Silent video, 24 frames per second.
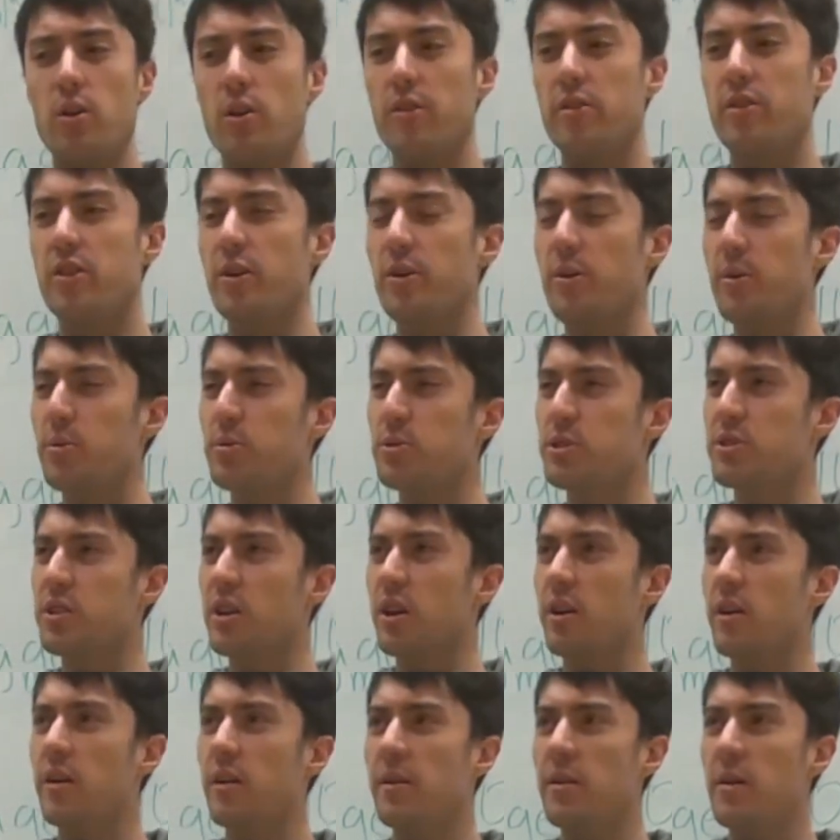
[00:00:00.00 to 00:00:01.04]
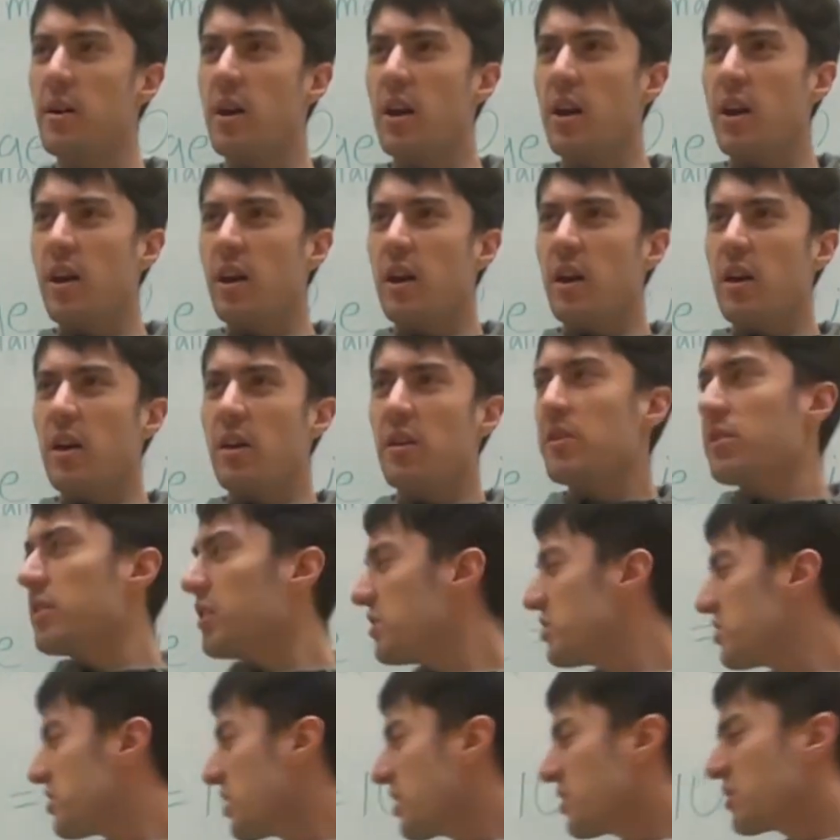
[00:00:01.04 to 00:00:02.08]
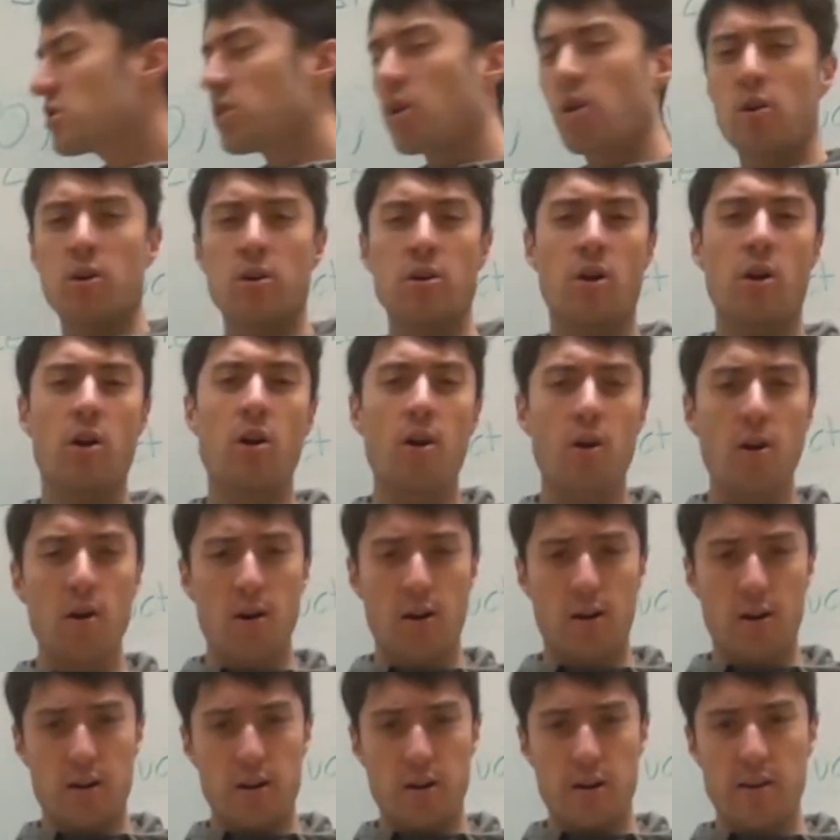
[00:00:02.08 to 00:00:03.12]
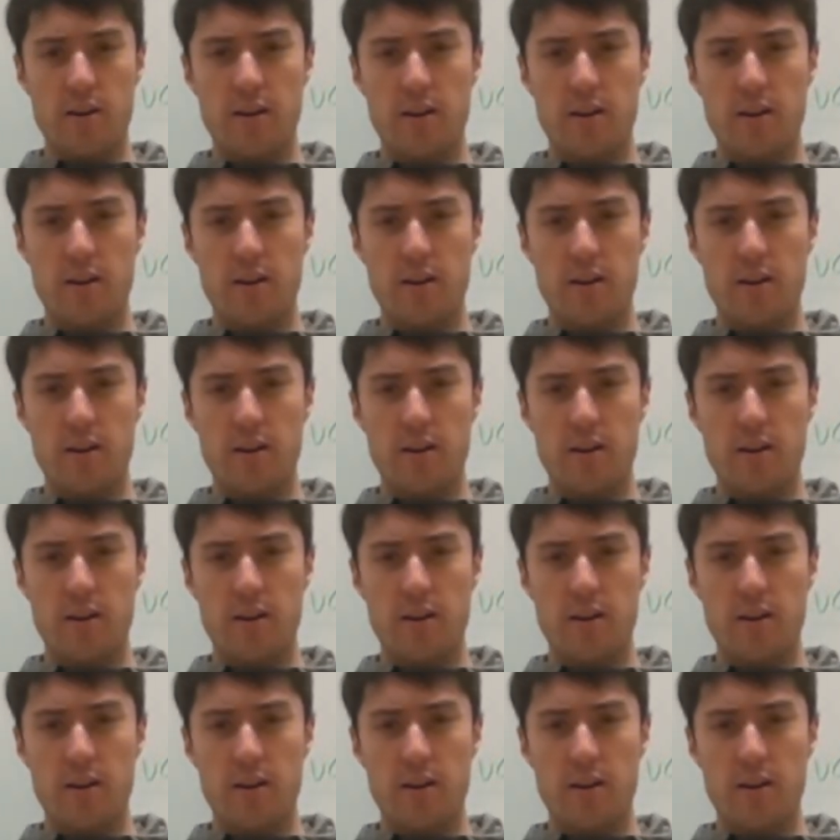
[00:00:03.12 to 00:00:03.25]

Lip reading: these things aren't hard.